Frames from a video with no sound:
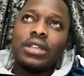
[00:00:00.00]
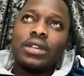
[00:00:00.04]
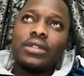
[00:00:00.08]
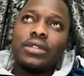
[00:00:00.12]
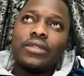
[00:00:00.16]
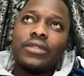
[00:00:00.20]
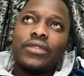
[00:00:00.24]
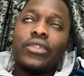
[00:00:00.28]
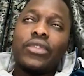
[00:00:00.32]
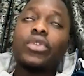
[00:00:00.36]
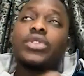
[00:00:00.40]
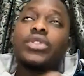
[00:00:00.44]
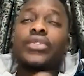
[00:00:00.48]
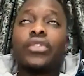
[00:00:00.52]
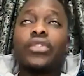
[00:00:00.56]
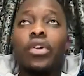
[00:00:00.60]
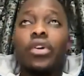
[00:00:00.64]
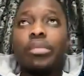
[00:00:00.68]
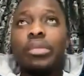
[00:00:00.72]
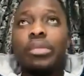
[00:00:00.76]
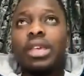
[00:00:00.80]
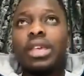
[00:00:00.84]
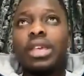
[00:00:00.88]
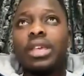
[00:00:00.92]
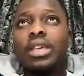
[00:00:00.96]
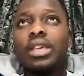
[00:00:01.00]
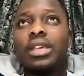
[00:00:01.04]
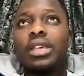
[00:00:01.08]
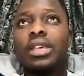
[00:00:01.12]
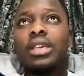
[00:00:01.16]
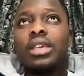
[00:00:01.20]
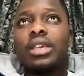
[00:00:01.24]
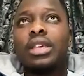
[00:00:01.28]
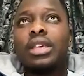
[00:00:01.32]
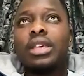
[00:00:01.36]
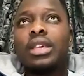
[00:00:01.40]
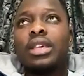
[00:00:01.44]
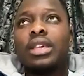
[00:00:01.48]
vote for me.
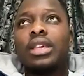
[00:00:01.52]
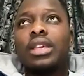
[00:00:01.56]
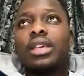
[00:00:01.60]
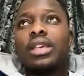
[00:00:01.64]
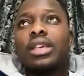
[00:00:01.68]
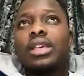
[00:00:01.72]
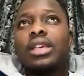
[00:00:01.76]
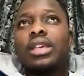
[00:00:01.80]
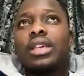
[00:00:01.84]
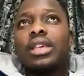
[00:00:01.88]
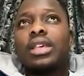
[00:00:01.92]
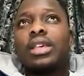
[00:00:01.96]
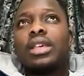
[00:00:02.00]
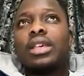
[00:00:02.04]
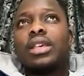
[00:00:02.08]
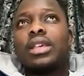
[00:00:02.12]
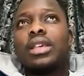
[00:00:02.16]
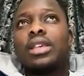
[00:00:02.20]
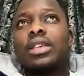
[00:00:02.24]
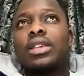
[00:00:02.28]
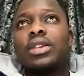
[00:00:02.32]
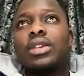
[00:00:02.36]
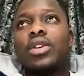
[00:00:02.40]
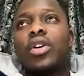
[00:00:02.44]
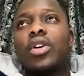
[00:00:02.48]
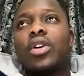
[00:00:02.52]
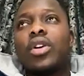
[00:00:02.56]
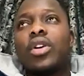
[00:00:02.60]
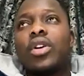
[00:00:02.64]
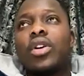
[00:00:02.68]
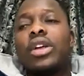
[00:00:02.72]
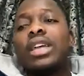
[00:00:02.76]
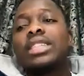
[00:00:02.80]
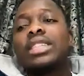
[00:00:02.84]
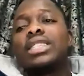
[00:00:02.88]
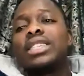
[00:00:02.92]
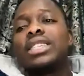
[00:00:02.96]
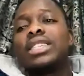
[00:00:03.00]
Your 8
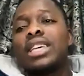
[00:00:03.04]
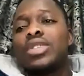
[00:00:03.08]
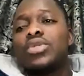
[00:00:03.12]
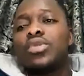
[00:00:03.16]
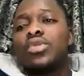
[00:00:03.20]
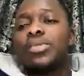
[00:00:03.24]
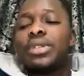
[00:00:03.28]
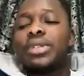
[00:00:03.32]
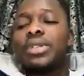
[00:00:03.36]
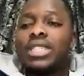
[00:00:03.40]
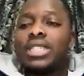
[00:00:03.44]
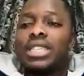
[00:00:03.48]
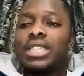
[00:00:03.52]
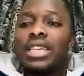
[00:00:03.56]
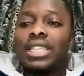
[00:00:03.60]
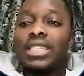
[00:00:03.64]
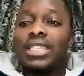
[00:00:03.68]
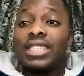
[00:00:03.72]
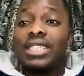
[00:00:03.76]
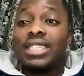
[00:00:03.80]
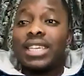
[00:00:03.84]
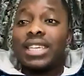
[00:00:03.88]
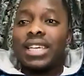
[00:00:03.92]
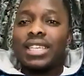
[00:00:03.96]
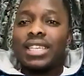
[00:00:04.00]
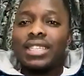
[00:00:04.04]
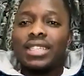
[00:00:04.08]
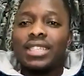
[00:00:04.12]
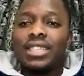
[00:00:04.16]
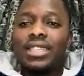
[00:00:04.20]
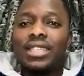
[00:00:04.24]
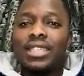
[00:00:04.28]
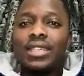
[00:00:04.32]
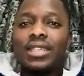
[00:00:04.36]
years will be 8 years.